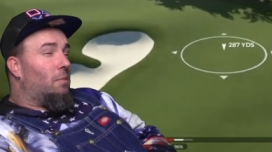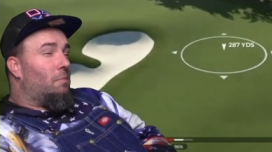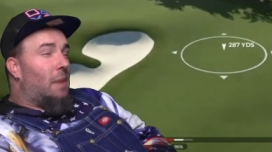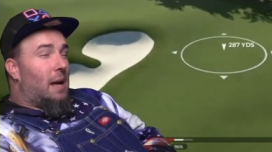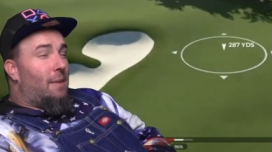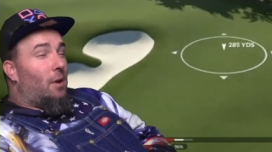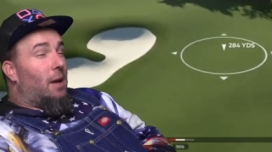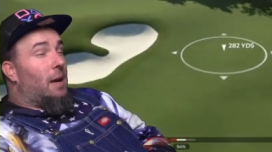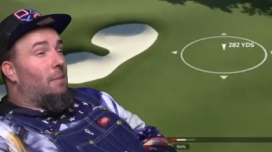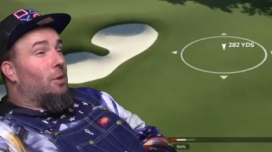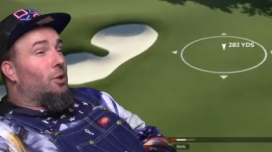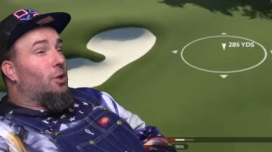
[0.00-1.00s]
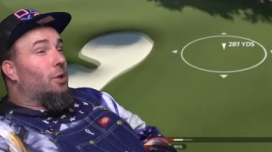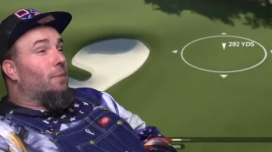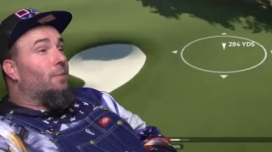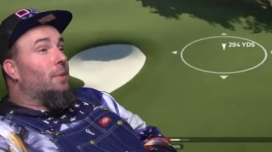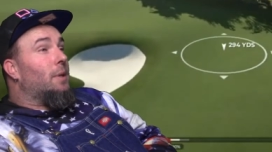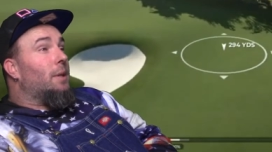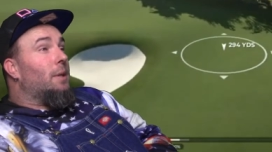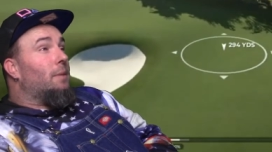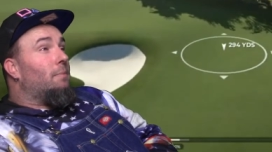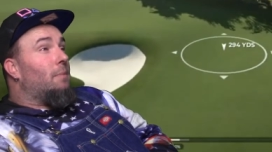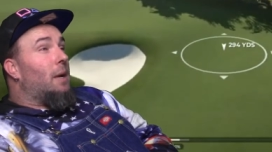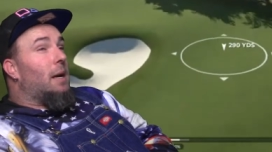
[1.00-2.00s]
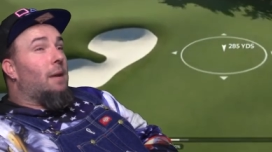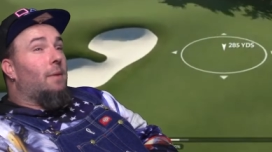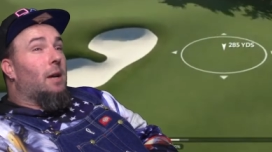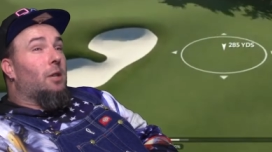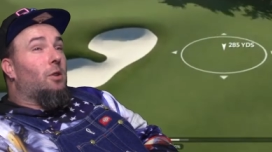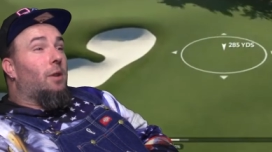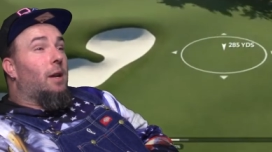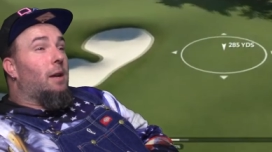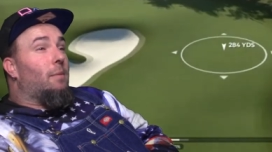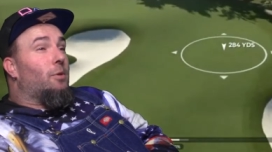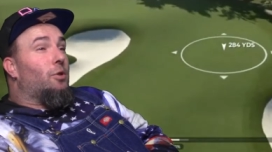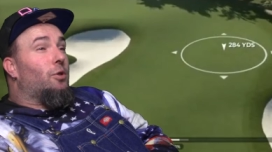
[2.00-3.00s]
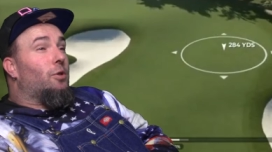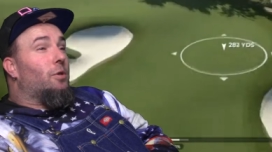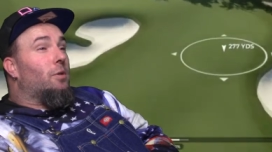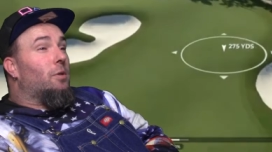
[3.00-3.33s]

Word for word: might have on amateur. Might have actually on amateur.